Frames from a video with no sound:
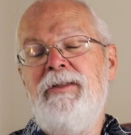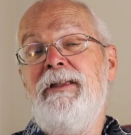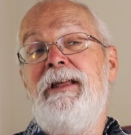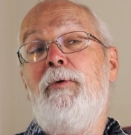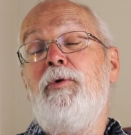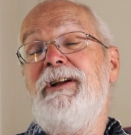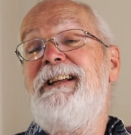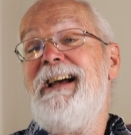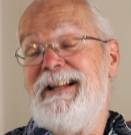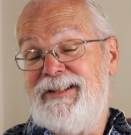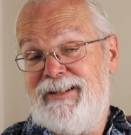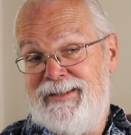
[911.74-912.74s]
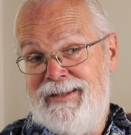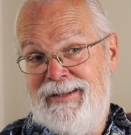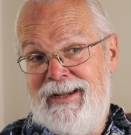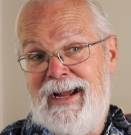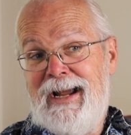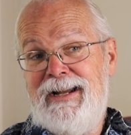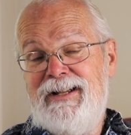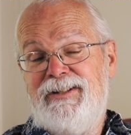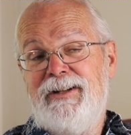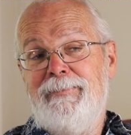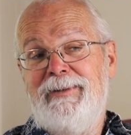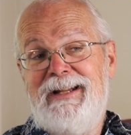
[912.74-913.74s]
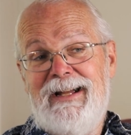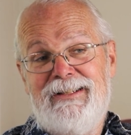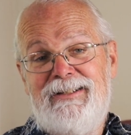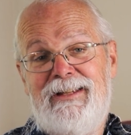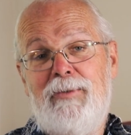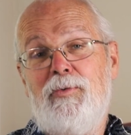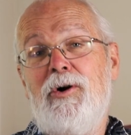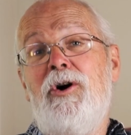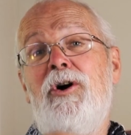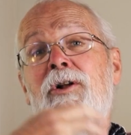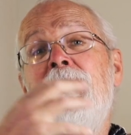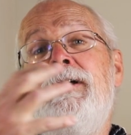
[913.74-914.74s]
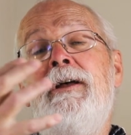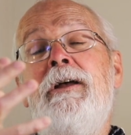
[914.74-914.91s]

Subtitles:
that were guests, 80-some guests that were all